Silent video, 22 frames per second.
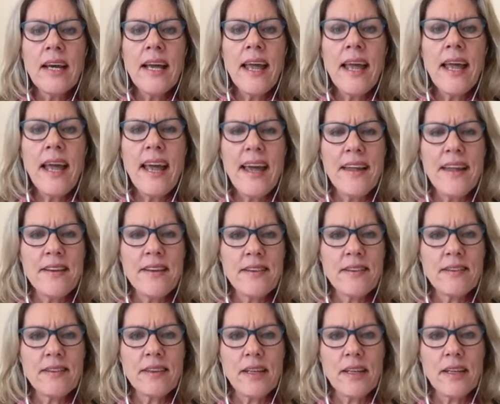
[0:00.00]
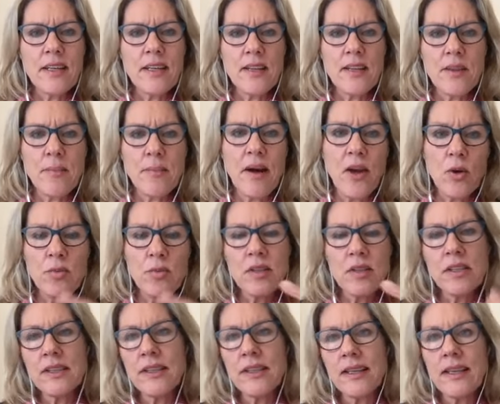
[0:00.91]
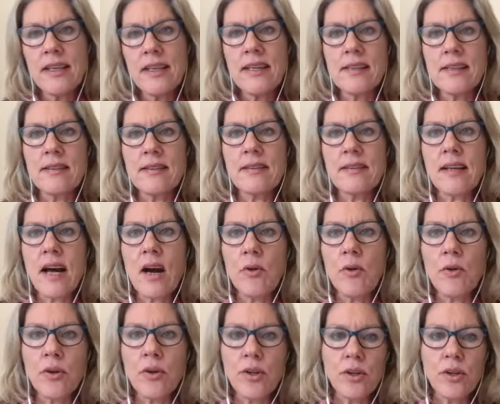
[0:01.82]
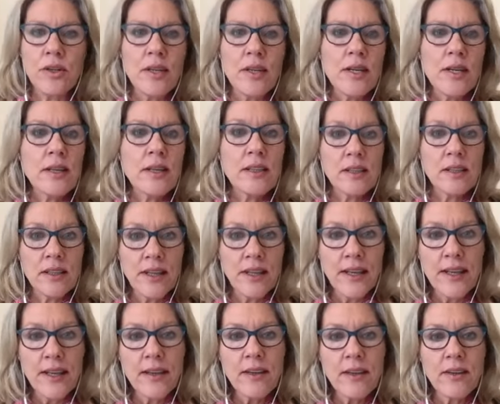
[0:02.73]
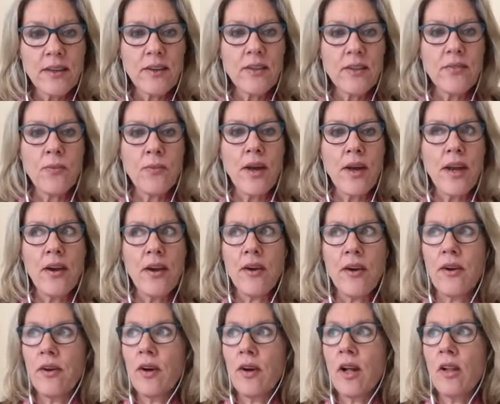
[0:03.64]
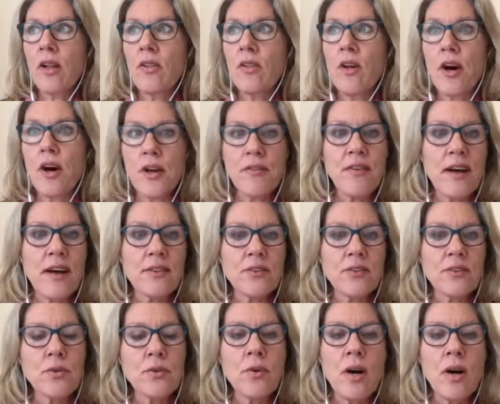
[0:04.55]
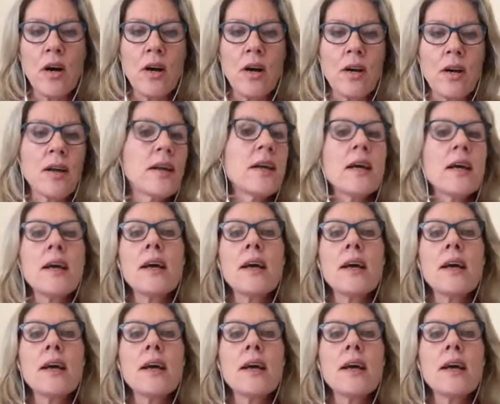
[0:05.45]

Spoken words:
And the Biome Clinic is our clinic where a lot of us who are